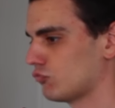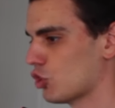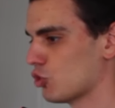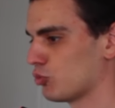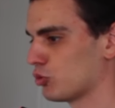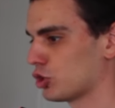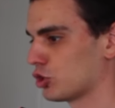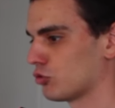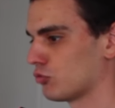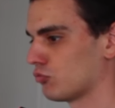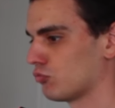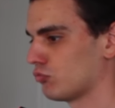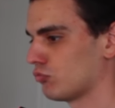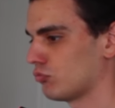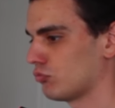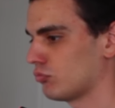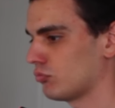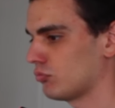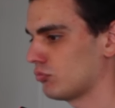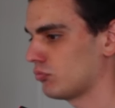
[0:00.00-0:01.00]
Oops.
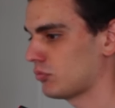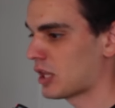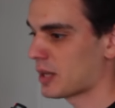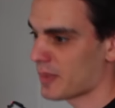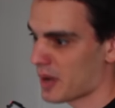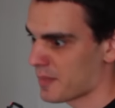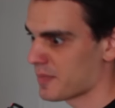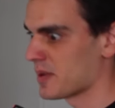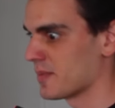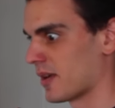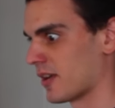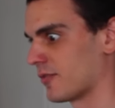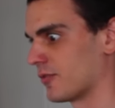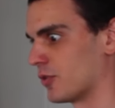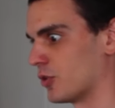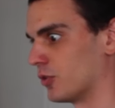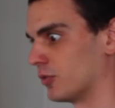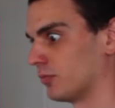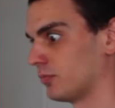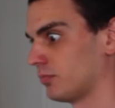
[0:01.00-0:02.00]
That might be my
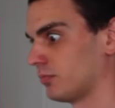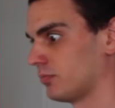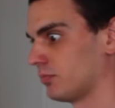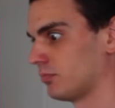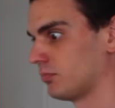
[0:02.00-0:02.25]
fault.